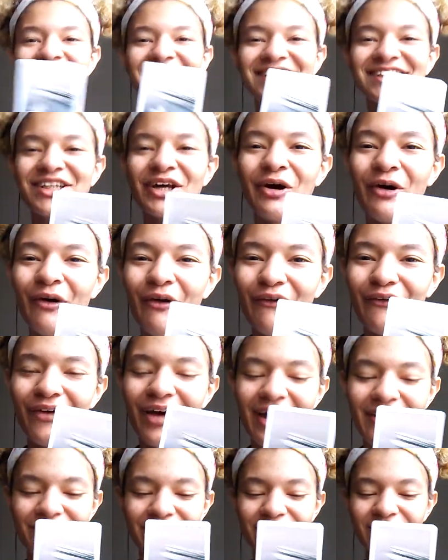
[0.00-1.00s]
So
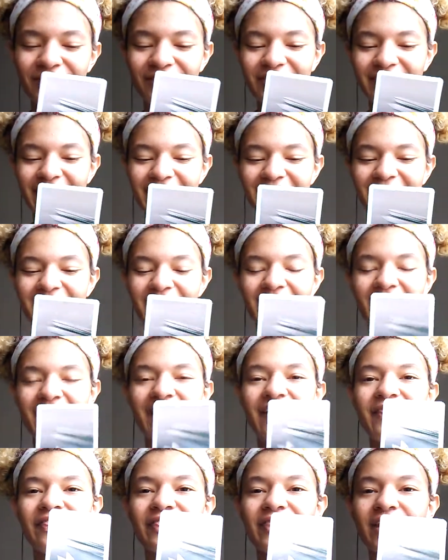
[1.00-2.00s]
I feel like
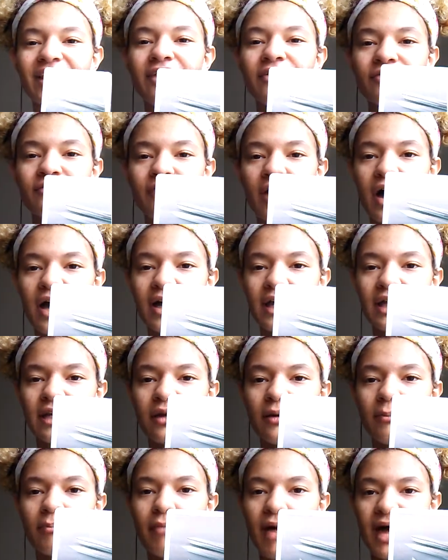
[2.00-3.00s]
the
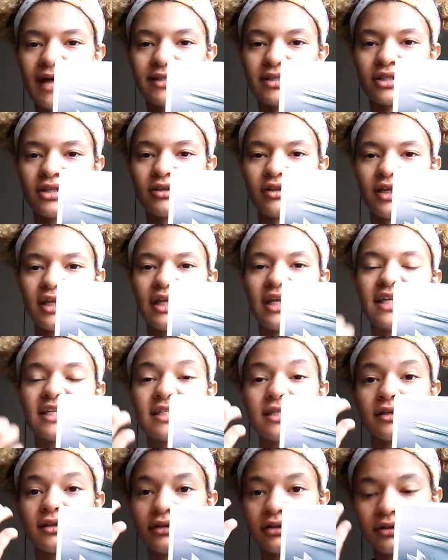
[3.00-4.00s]
Divine Masculine
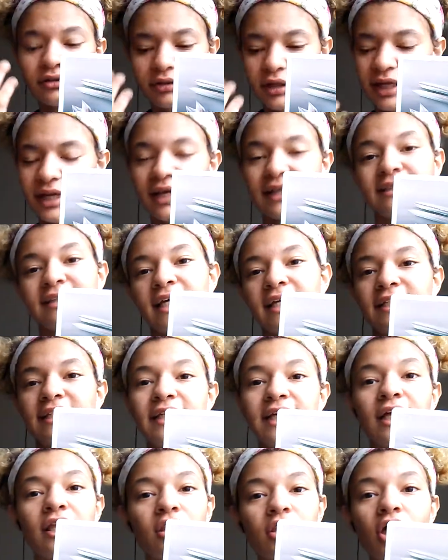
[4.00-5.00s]
is, like I said,
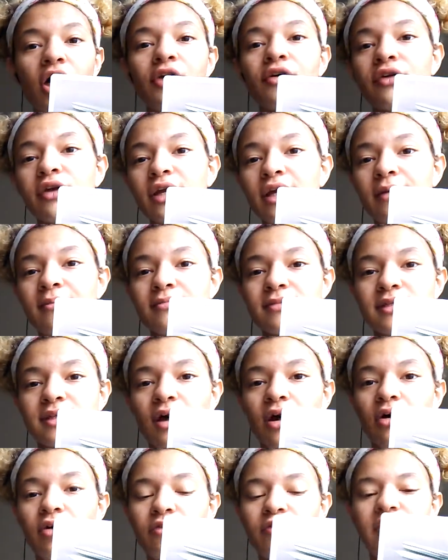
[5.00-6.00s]
decluttering
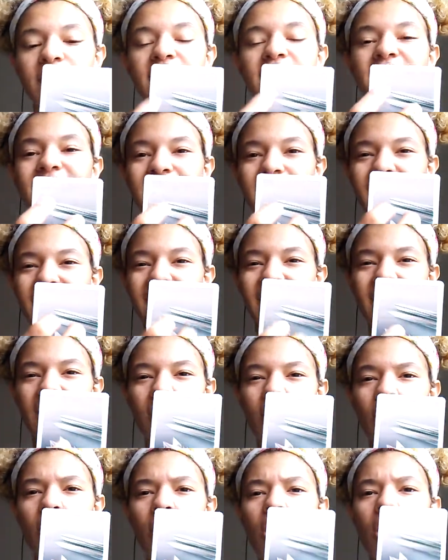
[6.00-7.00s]
himself, and he's taking
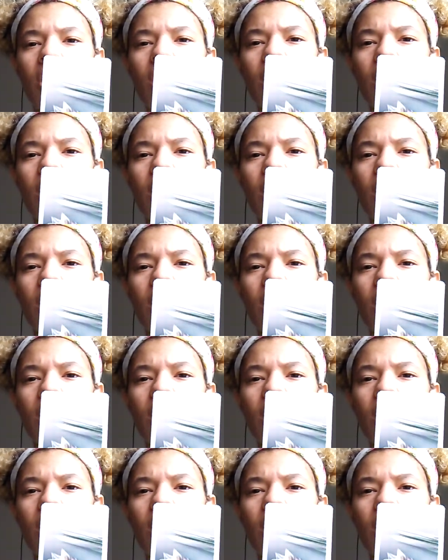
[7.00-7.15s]
out